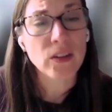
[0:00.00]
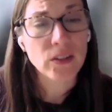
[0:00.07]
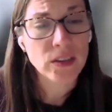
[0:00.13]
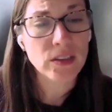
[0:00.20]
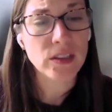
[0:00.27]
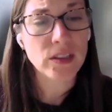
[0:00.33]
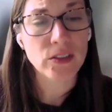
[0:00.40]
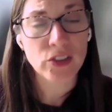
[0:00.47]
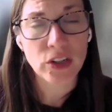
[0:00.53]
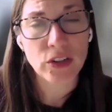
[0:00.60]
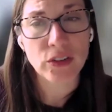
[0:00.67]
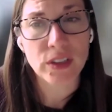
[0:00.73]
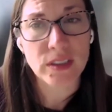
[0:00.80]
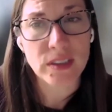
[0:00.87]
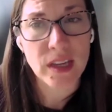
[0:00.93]
How long does it
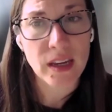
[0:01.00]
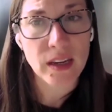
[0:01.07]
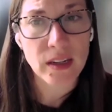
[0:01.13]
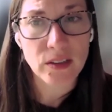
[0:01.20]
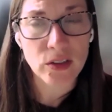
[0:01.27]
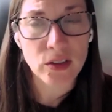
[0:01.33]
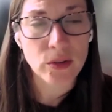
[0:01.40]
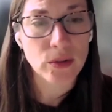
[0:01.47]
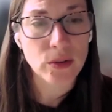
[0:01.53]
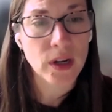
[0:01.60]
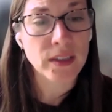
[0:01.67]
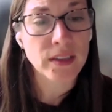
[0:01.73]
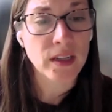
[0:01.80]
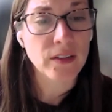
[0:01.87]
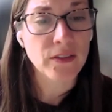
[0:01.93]
generally take to
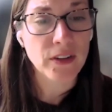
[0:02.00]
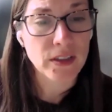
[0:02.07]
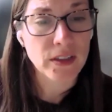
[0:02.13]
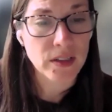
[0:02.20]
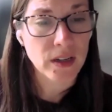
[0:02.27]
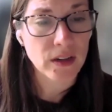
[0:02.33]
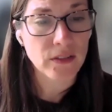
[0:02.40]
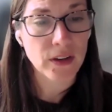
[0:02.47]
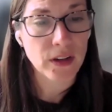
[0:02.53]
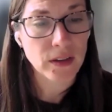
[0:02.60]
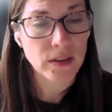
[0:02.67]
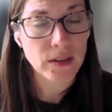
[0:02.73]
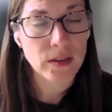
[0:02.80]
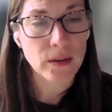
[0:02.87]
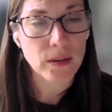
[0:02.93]
identify side
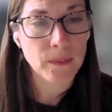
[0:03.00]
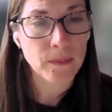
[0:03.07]
effects?